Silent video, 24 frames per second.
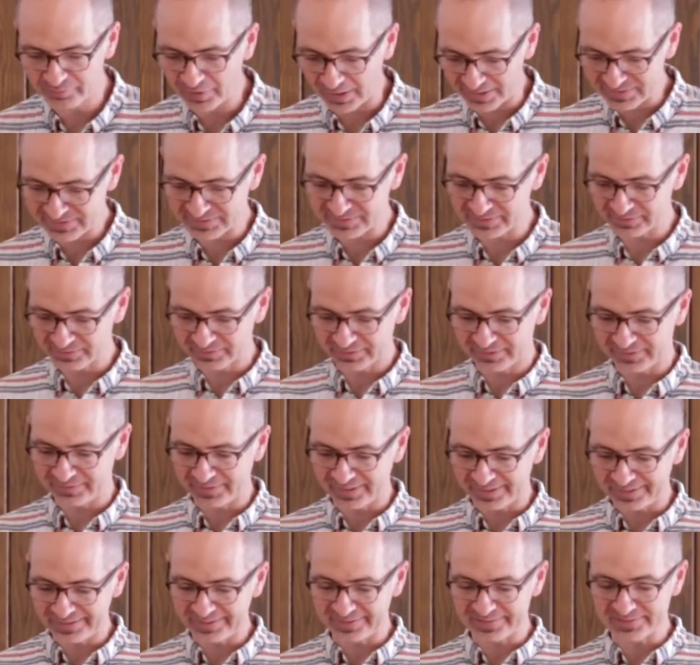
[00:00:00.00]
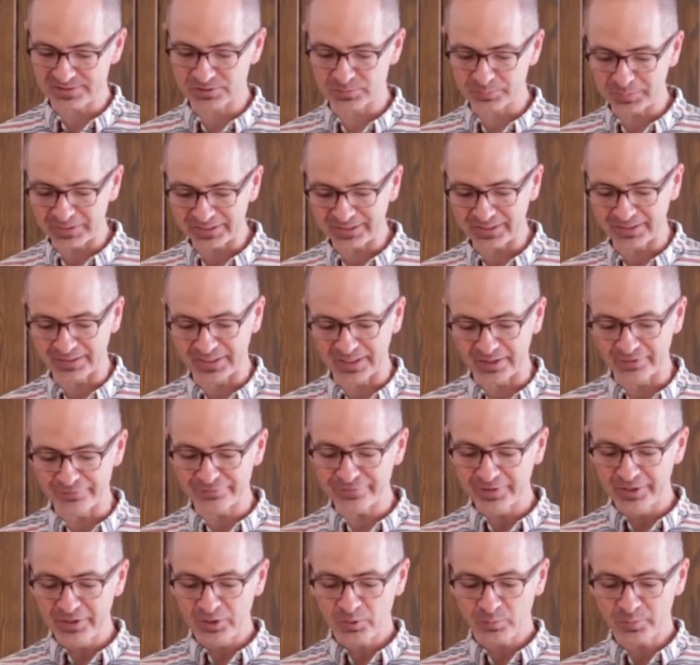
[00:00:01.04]
of hostility that he is speaking
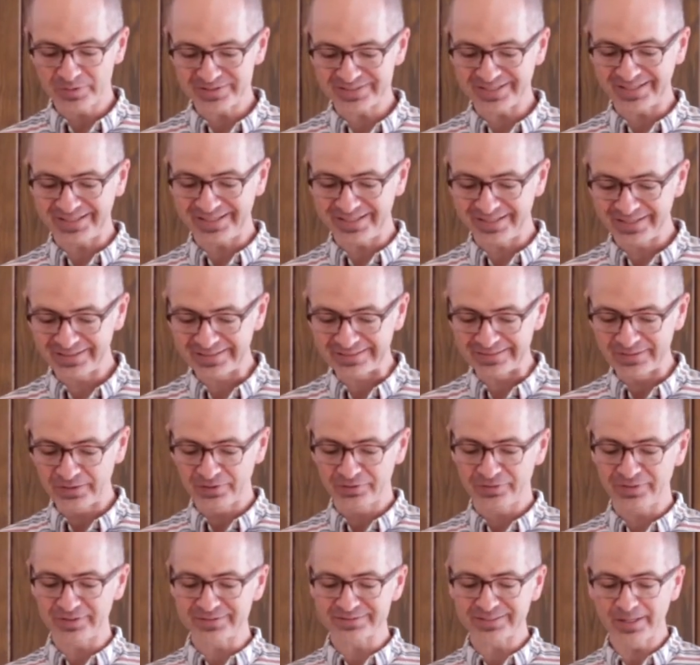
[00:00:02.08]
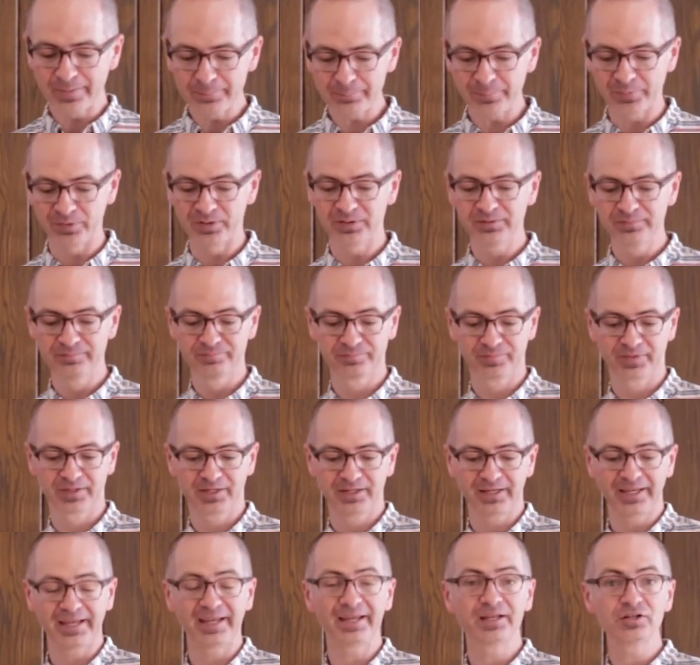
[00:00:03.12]
of was in the temple
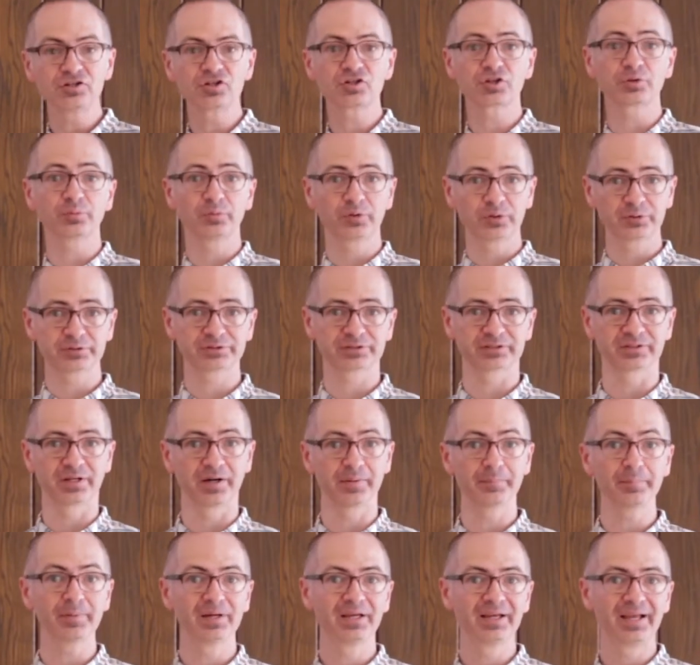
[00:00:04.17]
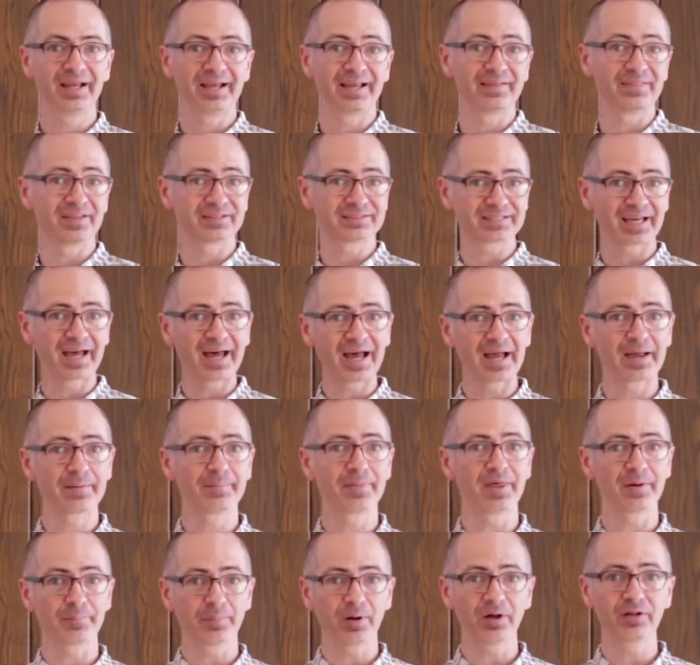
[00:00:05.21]
in Jerusalem in the
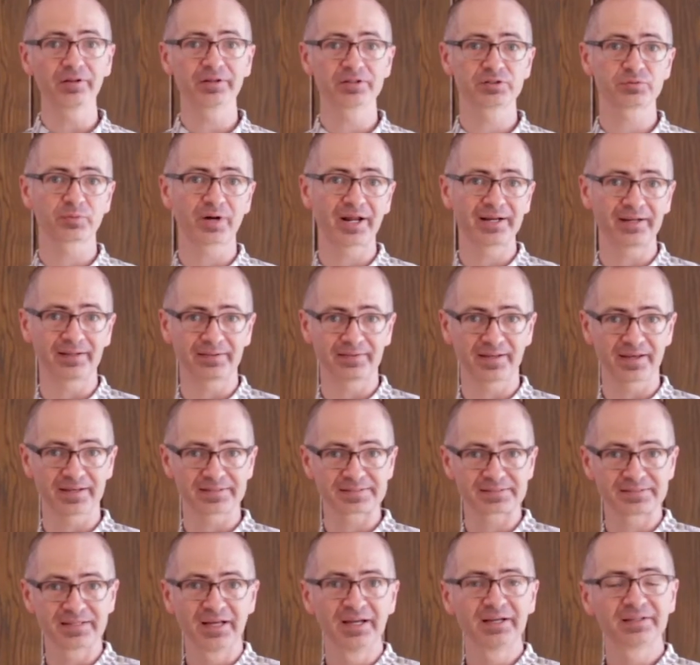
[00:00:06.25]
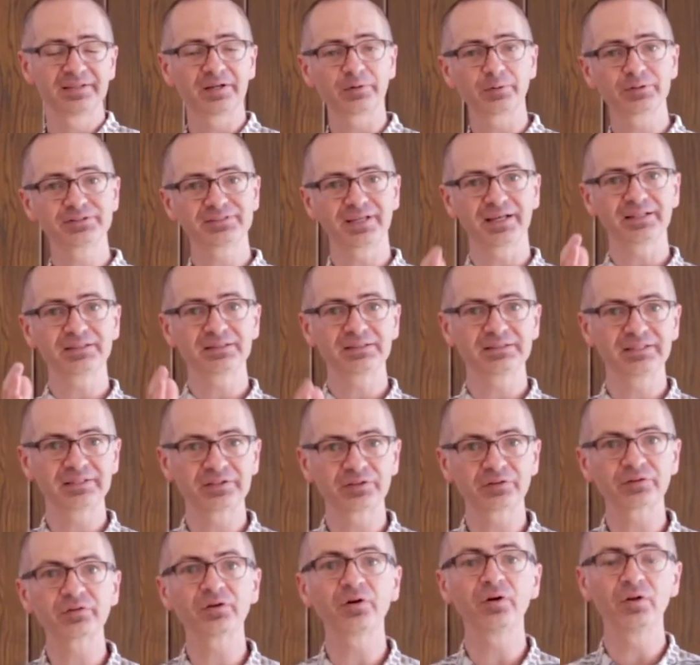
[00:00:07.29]
time that Paul is writing this. There was a
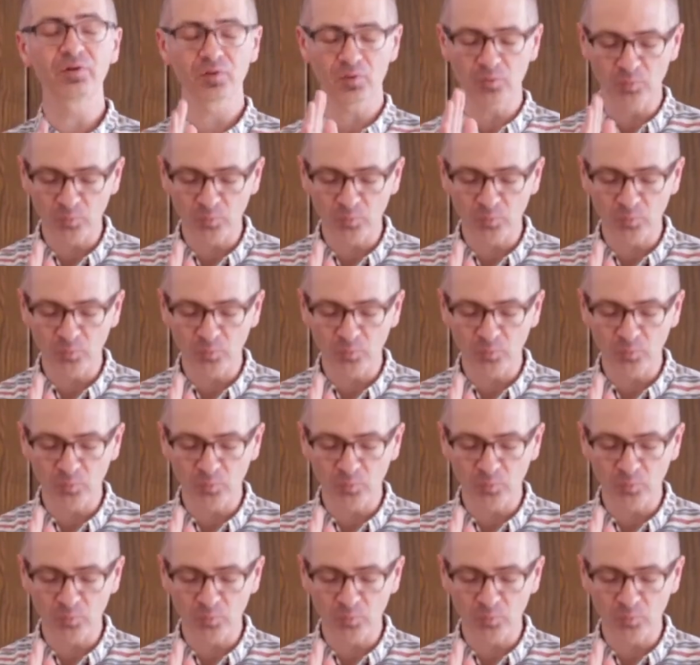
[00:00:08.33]
literal